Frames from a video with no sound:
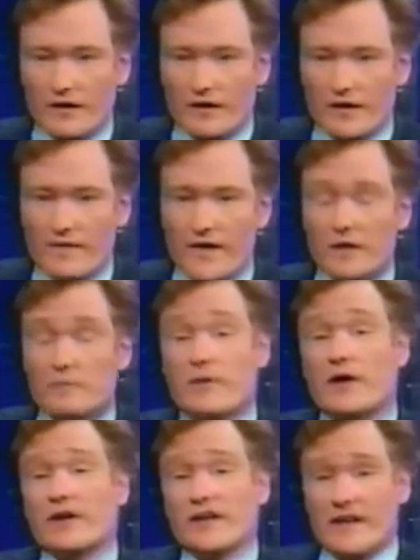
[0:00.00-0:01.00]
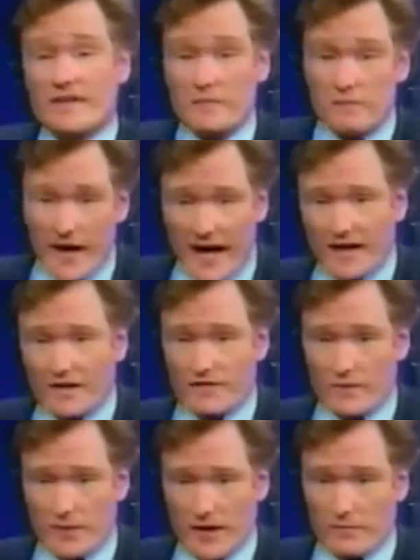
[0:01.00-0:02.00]
and then buried in the back of
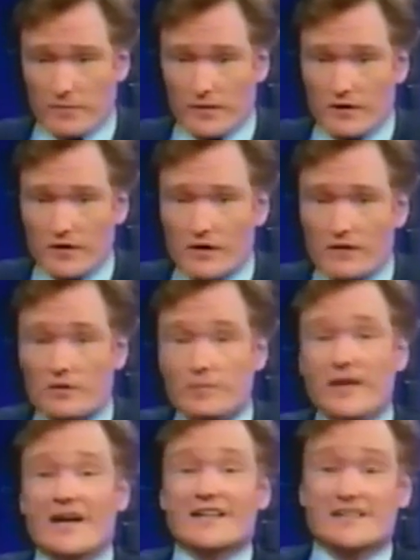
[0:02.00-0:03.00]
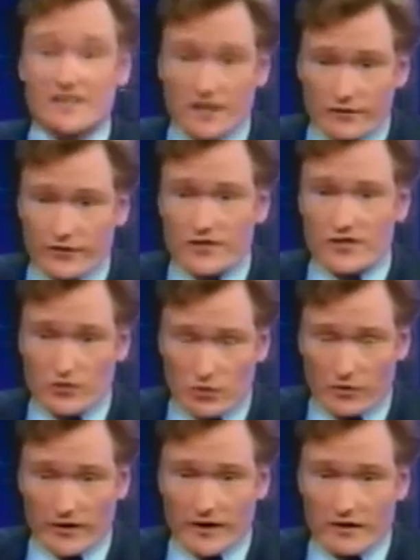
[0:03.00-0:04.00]
the paper, there'll be a different
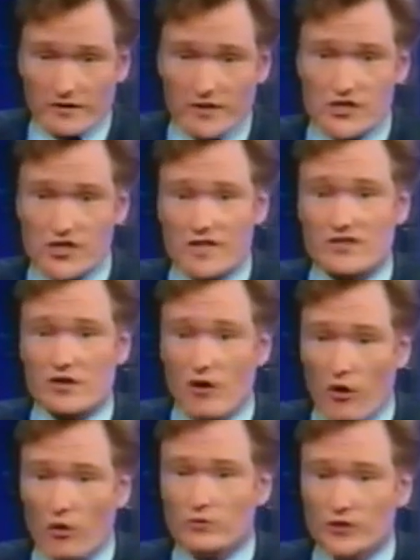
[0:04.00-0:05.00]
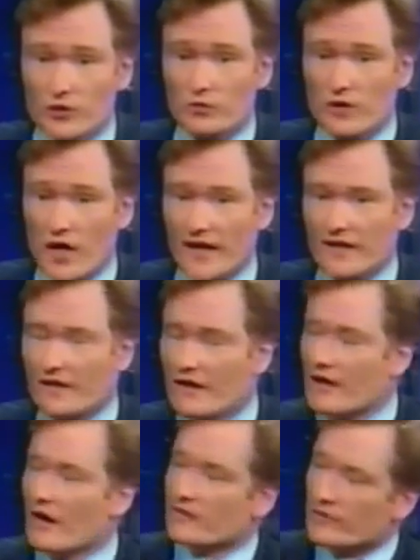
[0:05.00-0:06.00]
story that sheds a whole new light
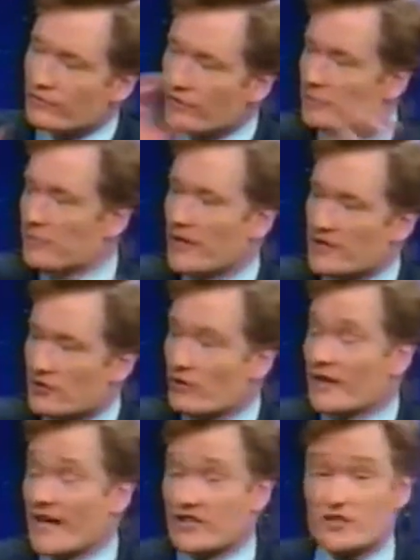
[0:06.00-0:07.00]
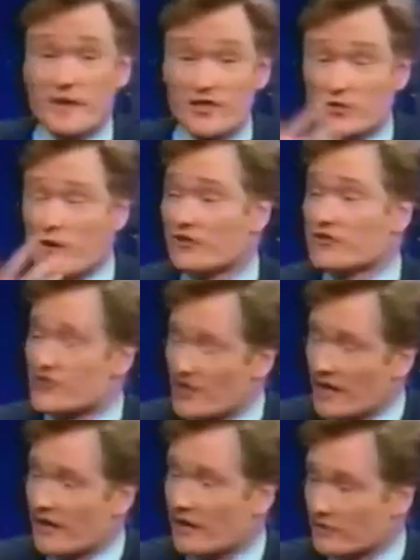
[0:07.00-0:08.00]
on the front page story and actually makes you
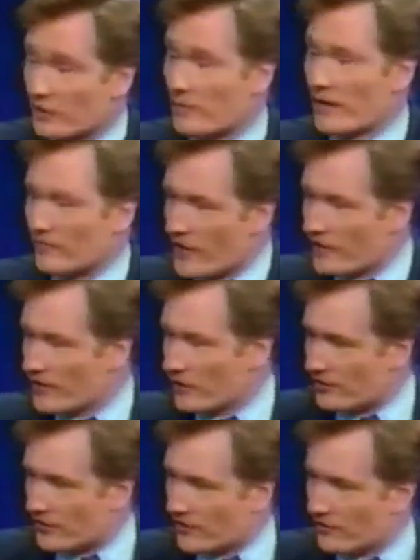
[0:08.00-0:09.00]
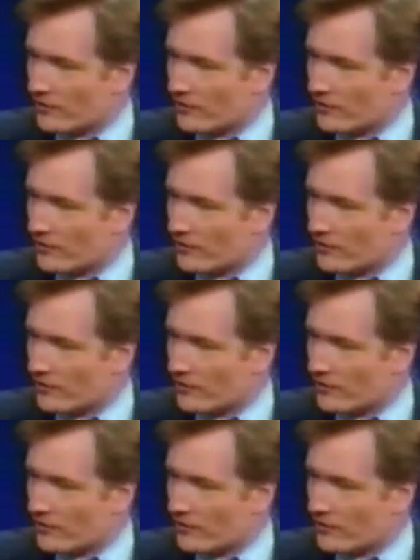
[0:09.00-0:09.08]
understand it a little better. Have you ever noticed this?